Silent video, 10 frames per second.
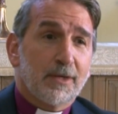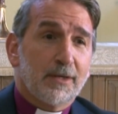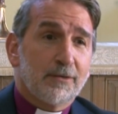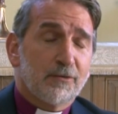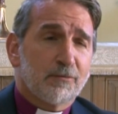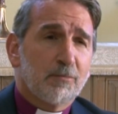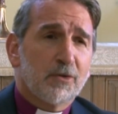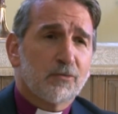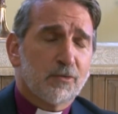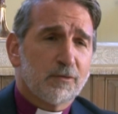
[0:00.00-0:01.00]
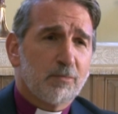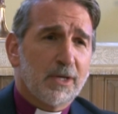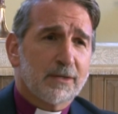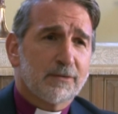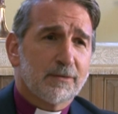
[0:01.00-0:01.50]
and there's much
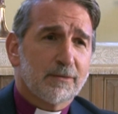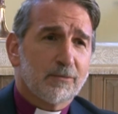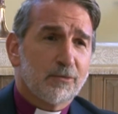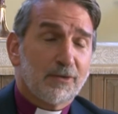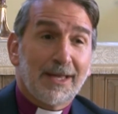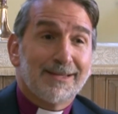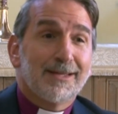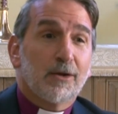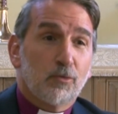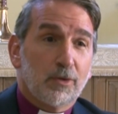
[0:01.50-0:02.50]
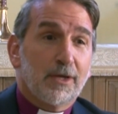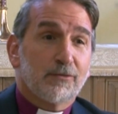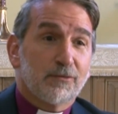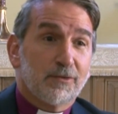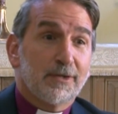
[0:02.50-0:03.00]
respect, which I did not
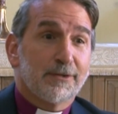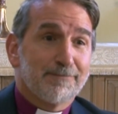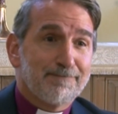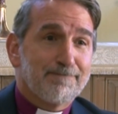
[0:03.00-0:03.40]
realize was there.